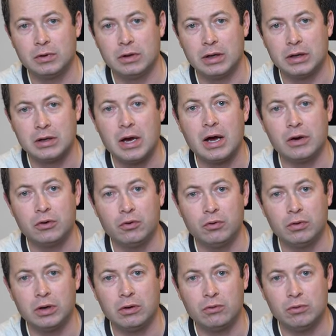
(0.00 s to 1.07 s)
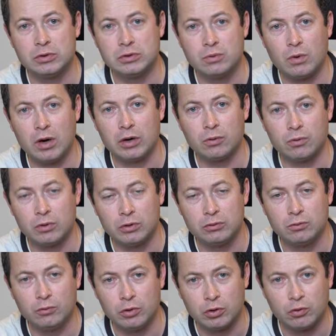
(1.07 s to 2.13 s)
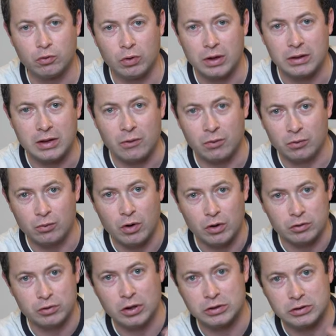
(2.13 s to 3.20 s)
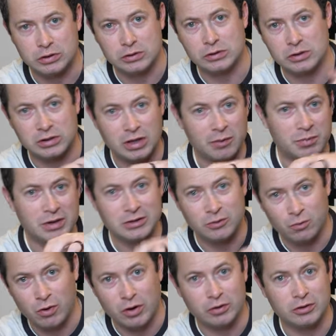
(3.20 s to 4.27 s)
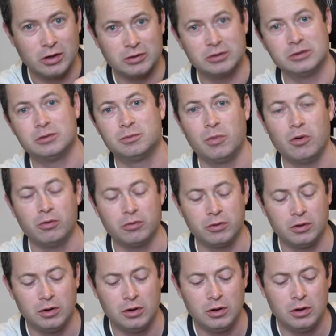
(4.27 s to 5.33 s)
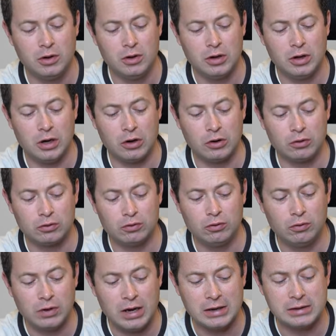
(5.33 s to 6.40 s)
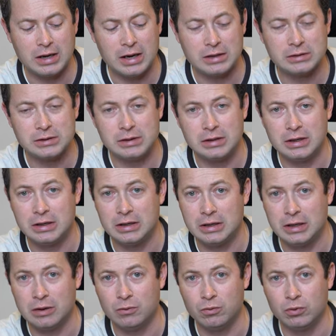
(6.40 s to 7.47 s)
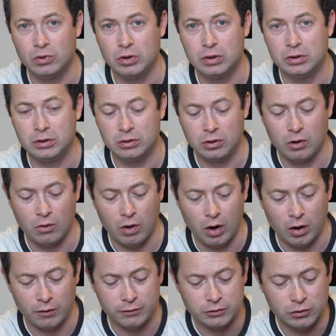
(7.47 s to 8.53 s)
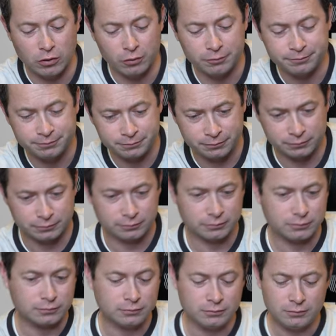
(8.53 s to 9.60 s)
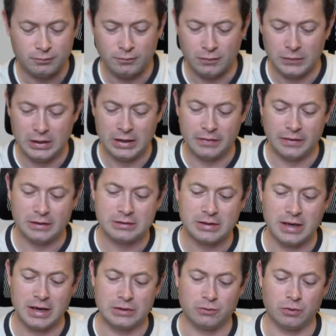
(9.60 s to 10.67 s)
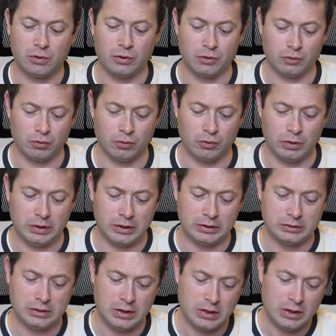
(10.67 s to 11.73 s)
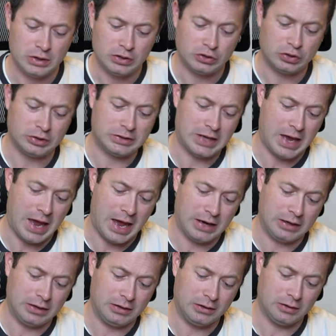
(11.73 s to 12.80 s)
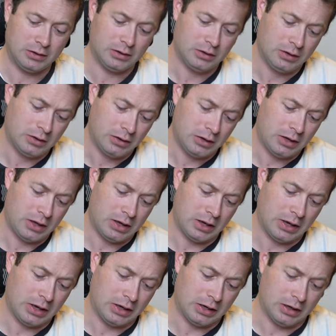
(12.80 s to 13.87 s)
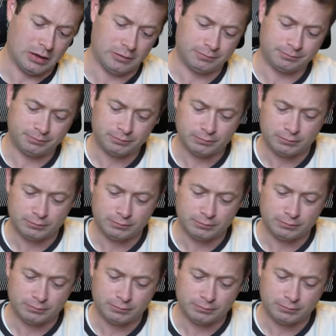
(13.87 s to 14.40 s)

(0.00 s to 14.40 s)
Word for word: get continuity, which water would, would create that when water touches, the same piece of water touches both our two contacts, then it would go off. So in this case, what they're doing is just adding a, um,